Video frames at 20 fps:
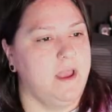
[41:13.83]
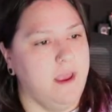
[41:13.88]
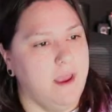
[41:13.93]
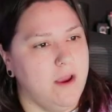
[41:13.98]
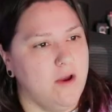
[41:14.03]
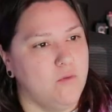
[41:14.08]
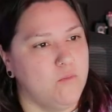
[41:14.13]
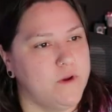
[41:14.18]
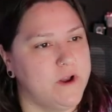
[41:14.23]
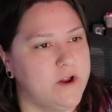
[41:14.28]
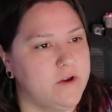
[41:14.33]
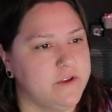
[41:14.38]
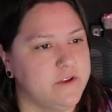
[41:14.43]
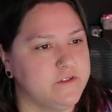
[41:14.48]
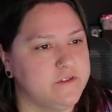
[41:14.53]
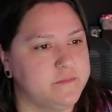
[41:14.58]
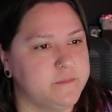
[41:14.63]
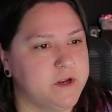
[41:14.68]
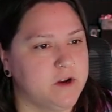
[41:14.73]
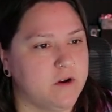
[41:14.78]
we don't
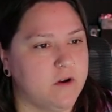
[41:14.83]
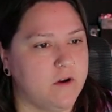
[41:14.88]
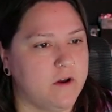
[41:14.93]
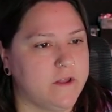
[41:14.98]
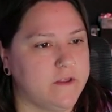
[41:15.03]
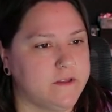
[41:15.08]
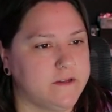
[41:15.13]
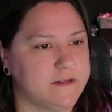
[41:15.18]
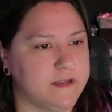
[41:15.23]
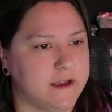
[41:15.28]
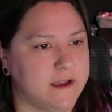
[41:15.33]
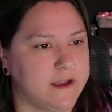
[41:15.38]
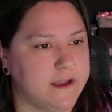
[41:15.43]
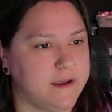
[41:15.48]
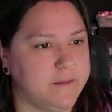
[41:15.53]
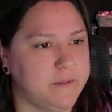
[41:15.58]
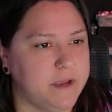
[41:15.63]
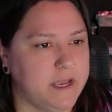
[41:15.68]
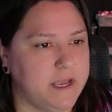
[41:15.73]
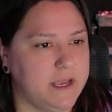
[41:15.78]
use Miro all the
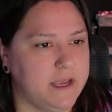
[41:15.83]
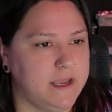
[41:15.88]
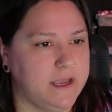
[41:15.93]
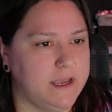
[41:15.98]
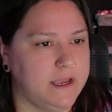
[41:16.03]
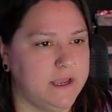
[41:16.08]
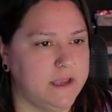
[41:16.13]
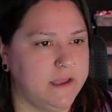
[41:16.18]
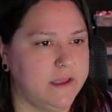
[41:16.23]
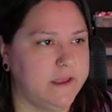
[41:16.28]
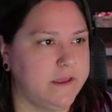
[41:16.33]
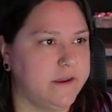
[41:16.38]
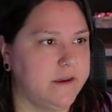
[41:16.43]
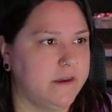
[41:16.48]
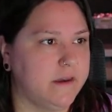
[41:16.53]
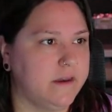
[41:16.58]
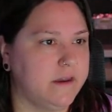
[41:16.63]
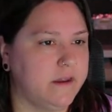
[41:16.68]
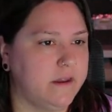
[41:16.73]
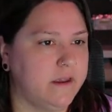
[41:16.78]
time,
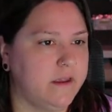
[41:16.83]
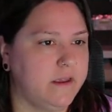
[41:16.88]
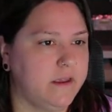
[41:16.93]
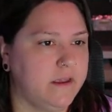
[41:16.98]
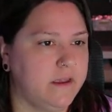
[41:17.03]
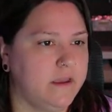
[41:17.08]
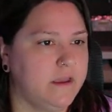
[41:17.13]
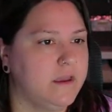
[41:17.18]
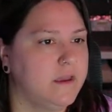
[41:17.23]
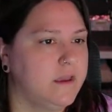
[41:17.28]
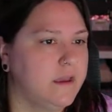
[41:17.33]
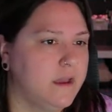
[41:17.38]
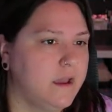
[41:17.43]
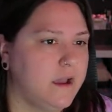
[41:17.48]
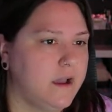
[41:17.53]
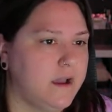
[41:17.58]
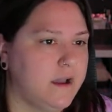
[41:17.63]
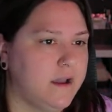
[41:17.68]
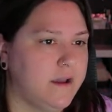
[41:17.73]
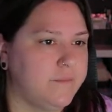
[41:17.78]
and
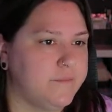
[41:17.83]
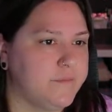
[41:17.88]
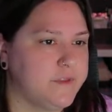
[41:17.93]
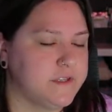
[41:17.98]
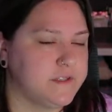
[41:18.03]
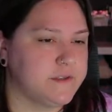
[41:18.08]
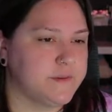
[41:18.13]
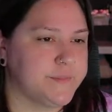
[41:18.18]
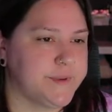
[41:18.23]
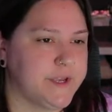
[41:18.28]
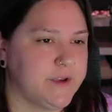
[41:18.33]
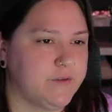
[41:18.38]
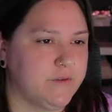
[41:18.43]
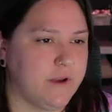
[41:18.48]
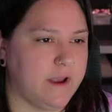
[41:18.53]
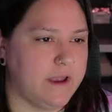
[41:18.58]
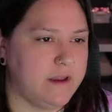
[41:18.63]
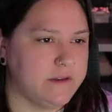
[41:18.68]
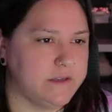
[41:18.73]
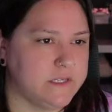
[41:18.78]
this will be
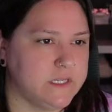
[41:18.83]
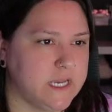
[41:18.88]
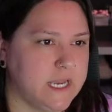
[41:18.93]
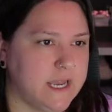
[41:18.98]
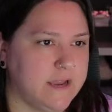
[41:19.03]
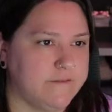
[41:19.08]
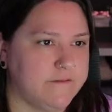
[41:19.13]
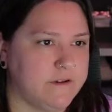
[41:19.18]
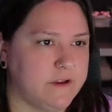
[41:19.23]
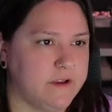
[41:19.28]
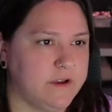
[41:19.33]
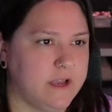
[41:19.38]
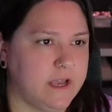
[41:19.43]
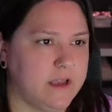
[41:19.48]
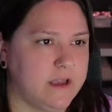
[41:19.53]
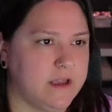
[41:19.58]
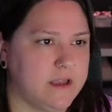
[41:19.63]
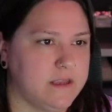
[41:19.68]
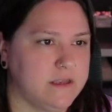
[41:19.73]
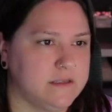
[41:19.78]
great to have for you
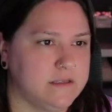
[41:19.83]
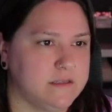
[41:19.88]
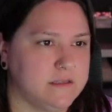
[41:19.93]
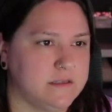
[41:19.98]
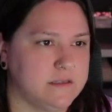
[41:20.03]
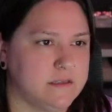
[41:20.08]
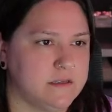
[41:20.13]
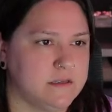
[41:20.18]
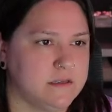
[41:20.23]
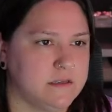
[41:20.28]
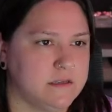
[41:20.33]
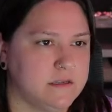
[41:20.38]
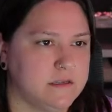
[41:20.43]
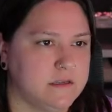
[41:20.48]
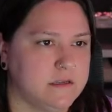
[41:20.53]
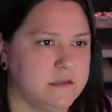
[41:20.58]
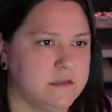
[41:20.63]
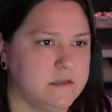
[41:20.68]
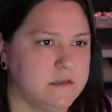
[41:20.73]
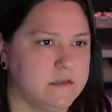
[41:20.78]
guys.
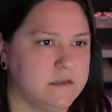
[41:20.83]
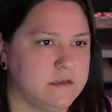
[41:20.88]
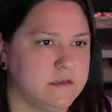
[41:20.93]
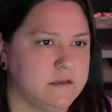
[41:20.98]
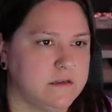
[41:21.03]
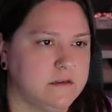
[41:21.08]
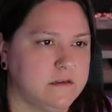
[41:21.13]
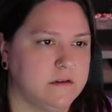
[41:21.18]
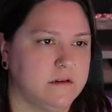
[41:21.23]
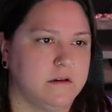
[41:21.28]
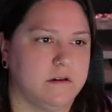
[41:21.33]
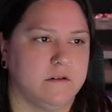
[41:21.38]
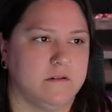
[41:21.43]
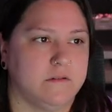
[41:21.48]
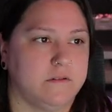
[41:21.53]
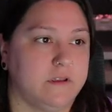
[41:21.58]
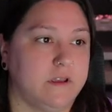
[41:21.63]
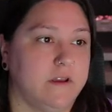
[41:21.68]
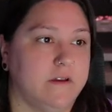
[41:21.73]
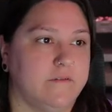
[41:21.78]
Oh
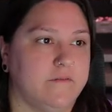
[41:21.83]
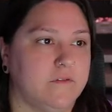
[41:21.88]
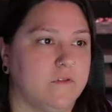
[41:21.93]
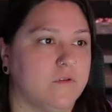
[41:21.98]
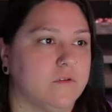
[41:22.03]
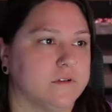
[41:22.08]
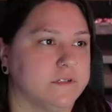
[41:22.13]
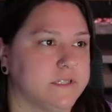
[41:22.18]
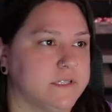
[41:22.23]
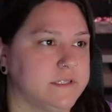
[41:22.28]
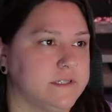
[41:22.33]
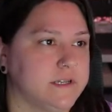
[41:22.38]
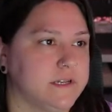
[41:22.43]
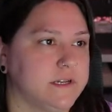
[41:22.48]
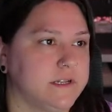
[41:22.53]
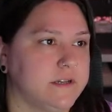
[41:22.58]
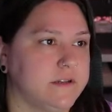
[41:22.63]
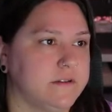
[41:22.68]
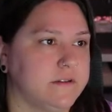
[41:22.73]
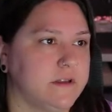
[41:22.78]
yeah, of course it's going
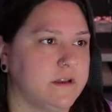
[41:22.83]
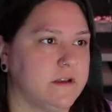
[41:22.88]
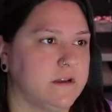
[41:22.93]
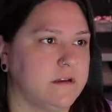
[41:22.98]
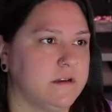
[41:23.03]
to do that.